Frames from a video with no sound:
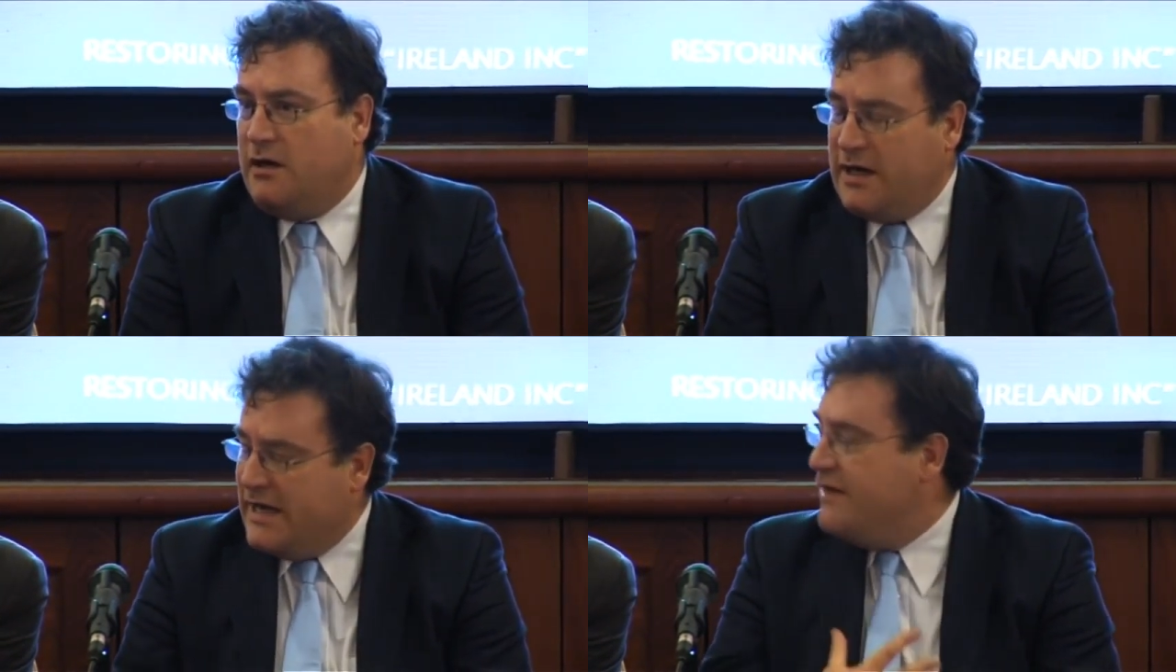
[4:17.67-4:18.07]

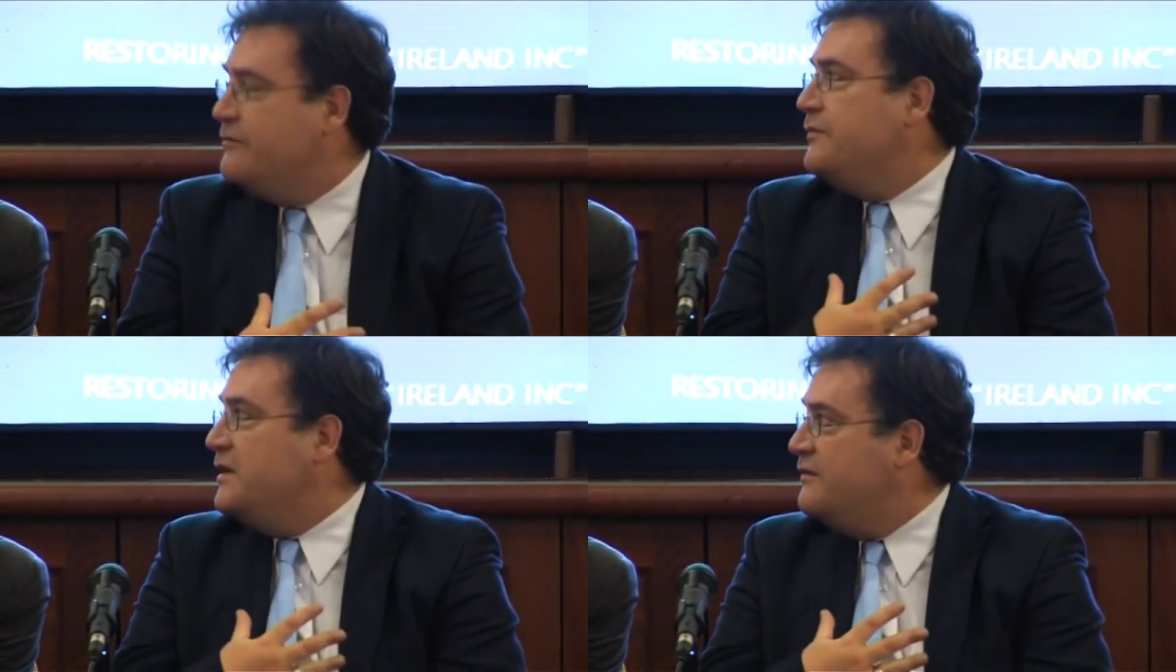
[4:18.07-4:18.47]
I
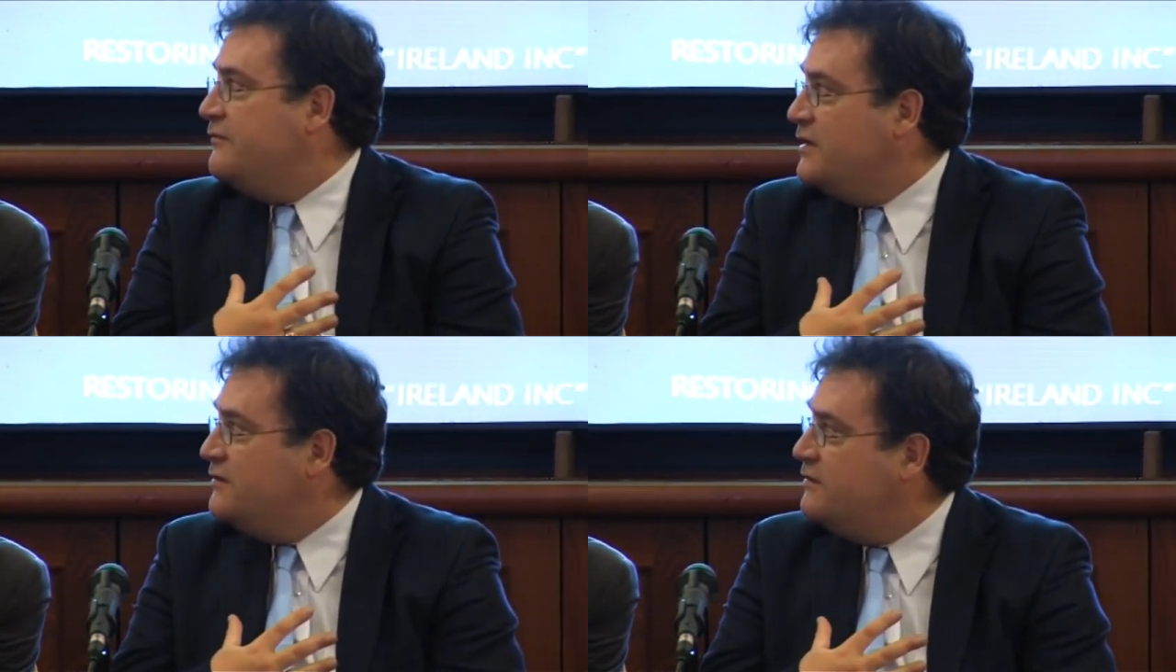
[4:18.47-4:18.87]
haven't been
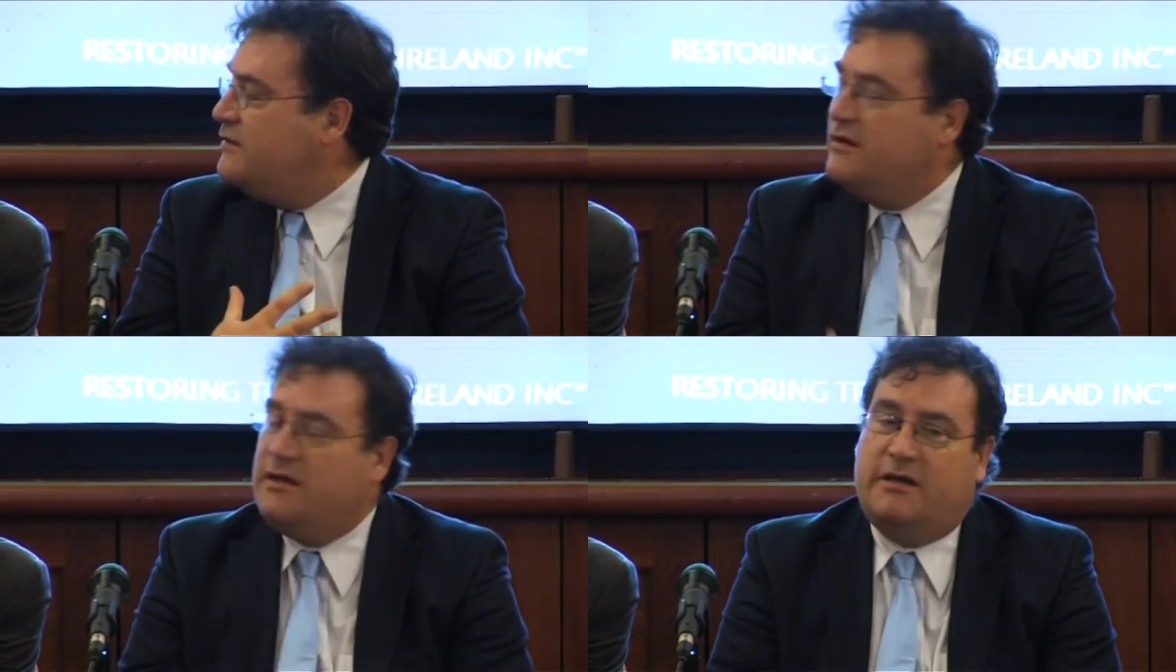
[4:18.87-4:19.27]

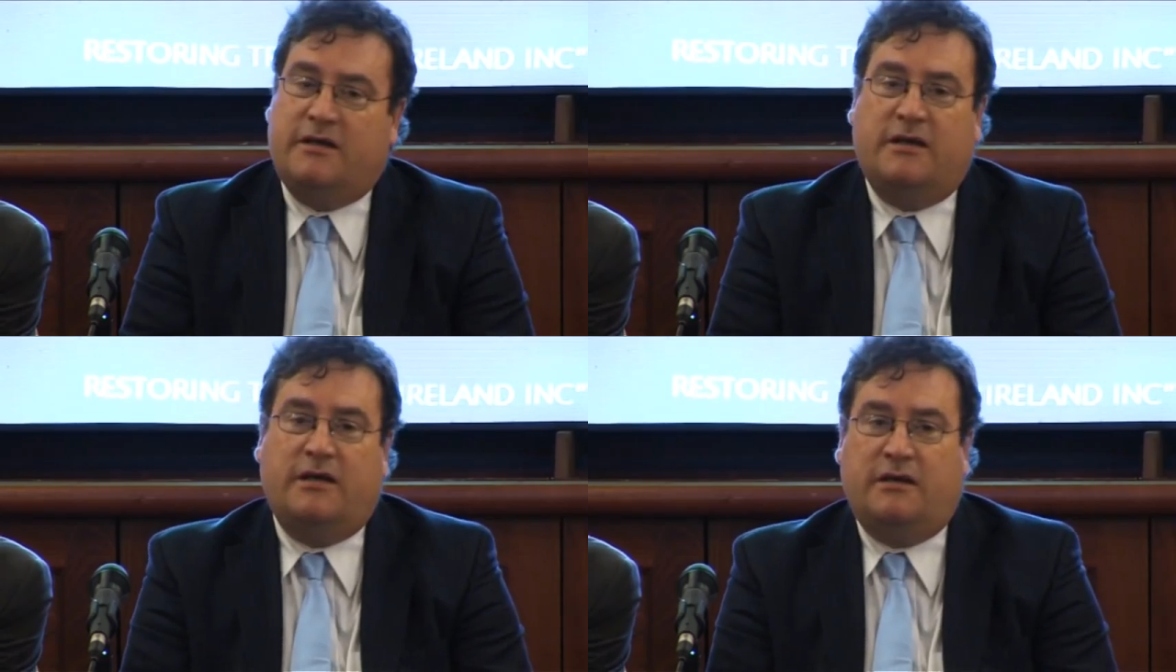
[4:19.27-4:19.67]
convinced
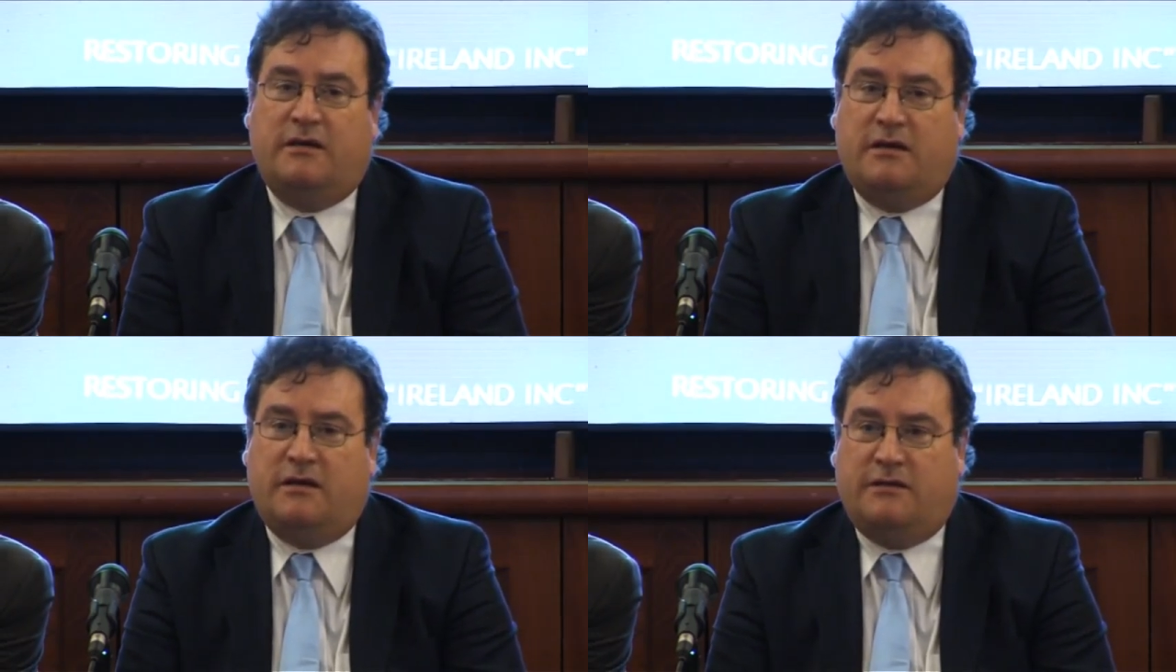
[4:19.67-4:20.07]

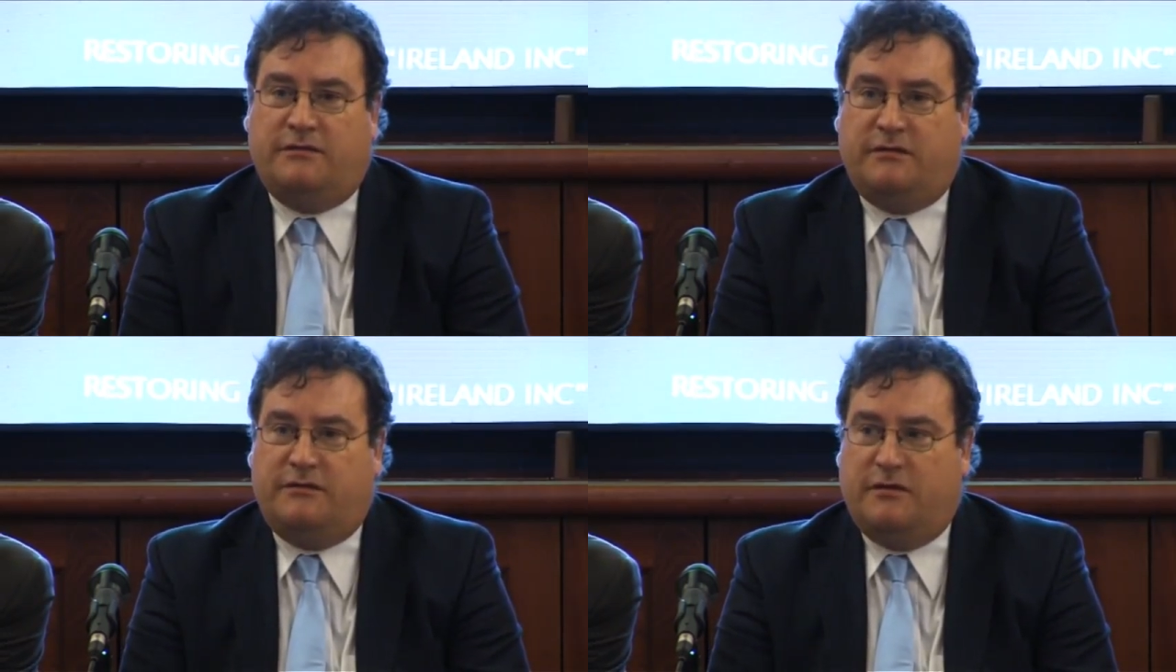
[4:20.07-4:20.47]

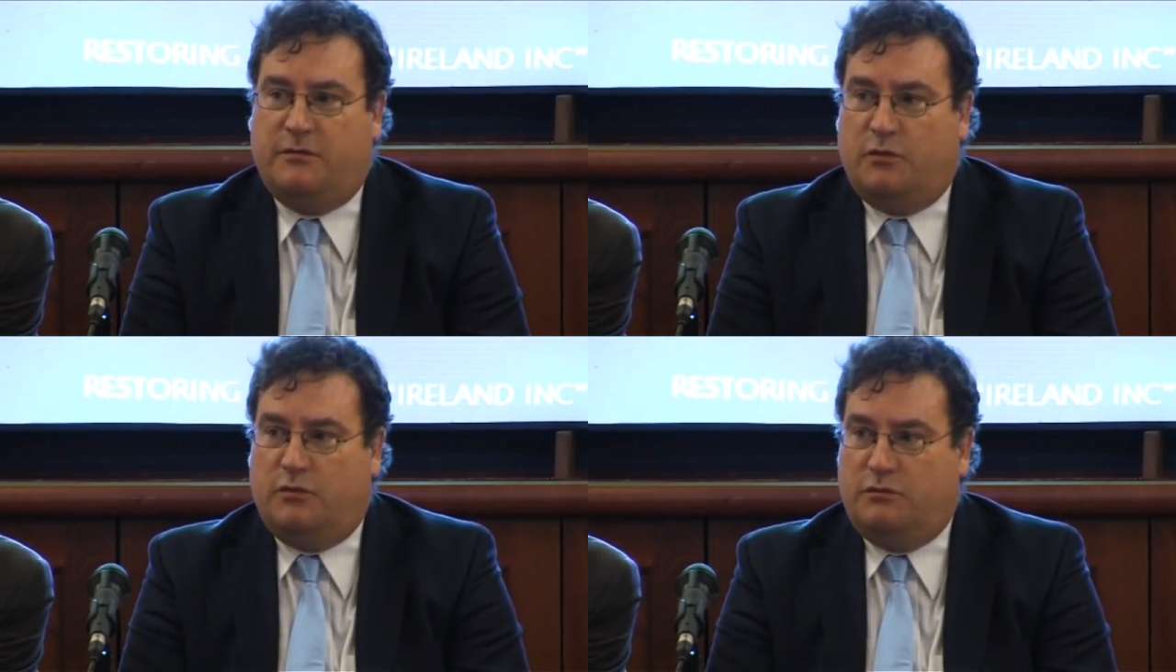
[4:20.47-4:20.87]
as
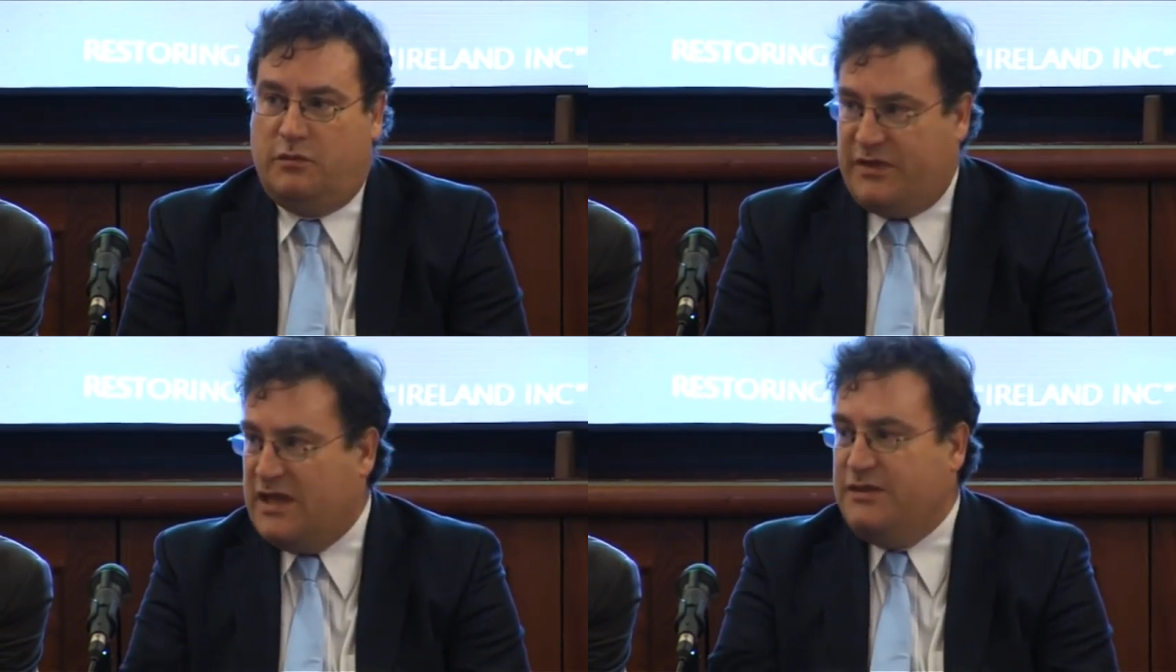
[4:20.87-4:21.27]
someone
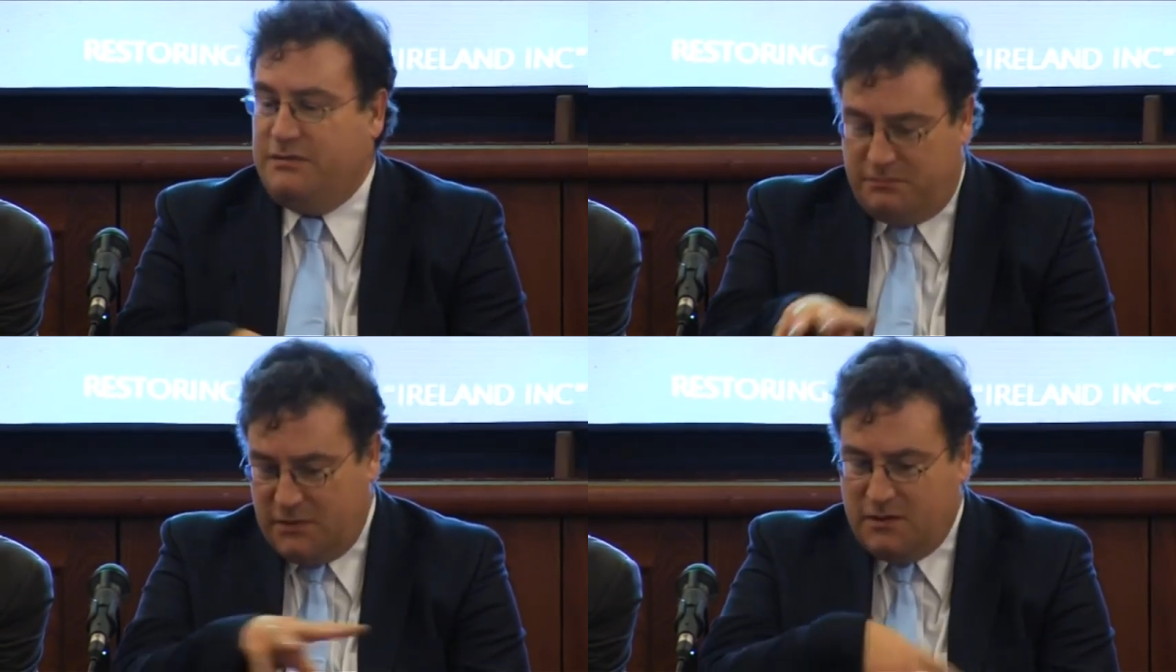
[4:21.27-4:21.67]
within